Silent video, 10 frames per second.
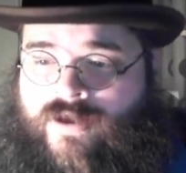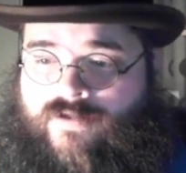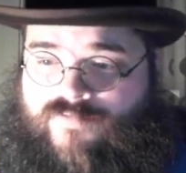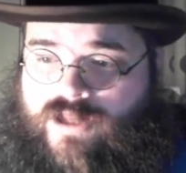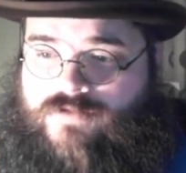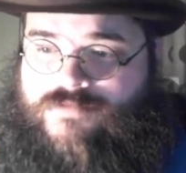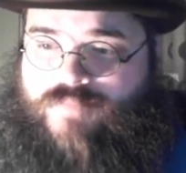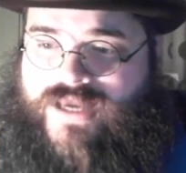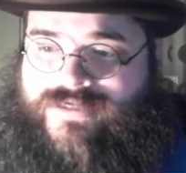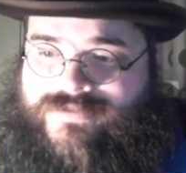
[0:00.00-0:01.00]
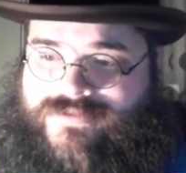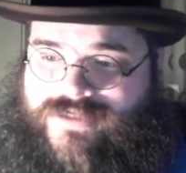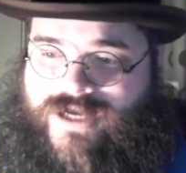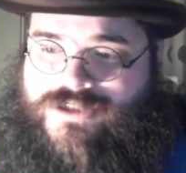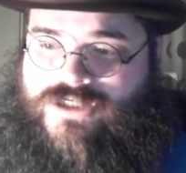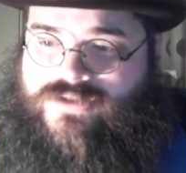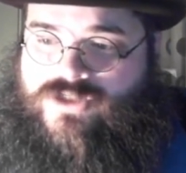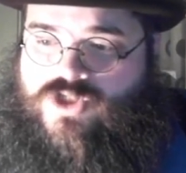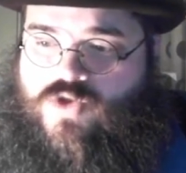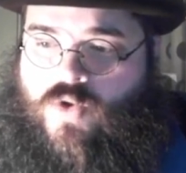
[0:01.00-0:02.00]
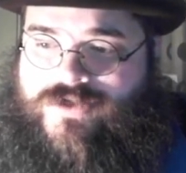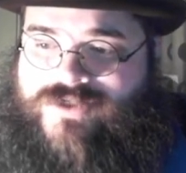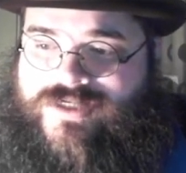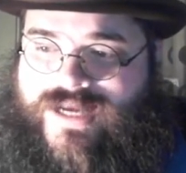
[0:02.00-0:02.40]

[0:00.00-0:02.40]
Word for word: filled with bacon dodging the swords and